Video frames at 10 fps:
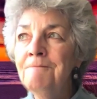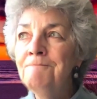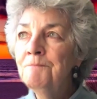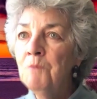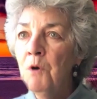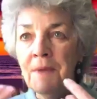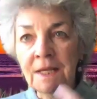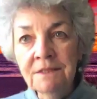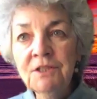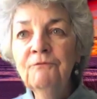
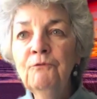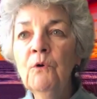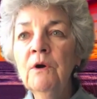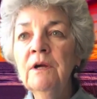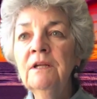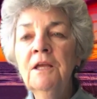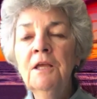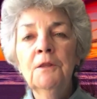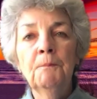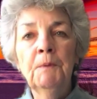momentum for it.
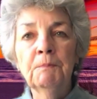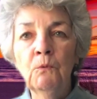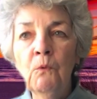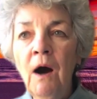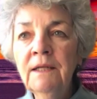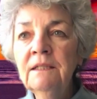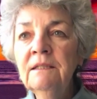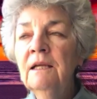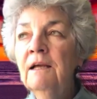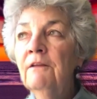The people want it.
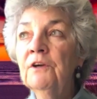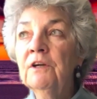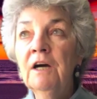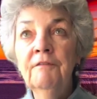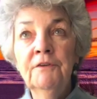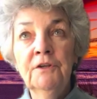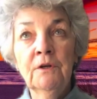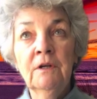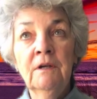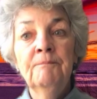The
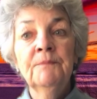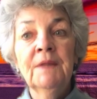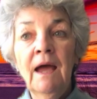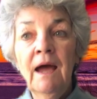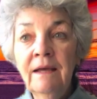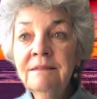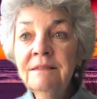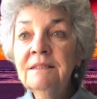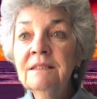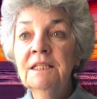governor
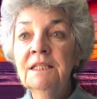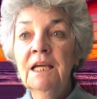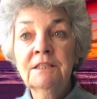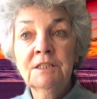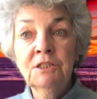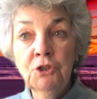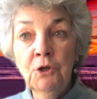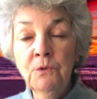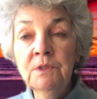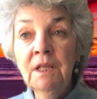has
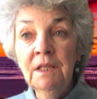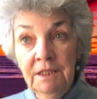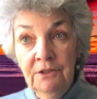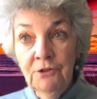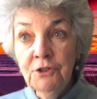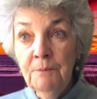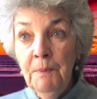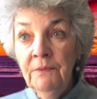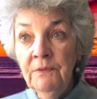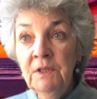shown leadership
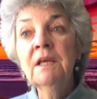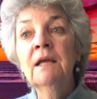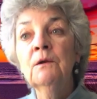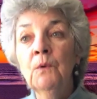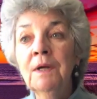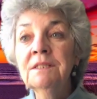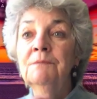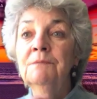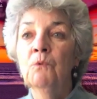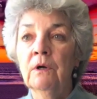on this, and I want to
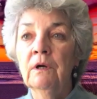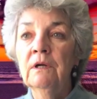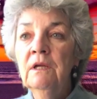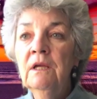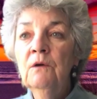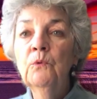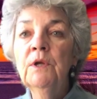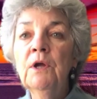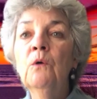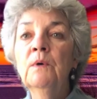see more. We
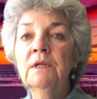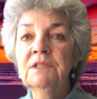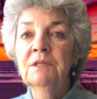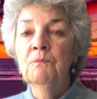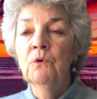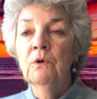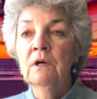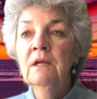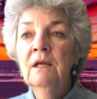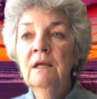all want to see more.
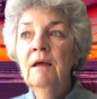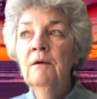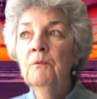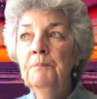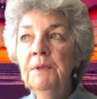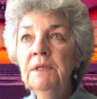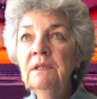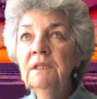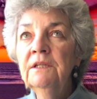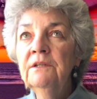And be the
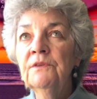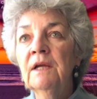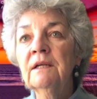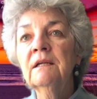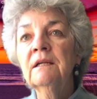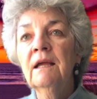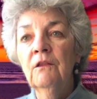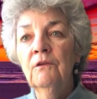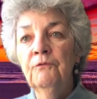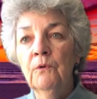leader that
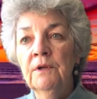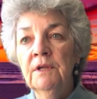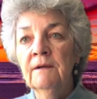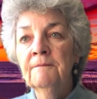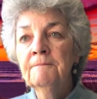California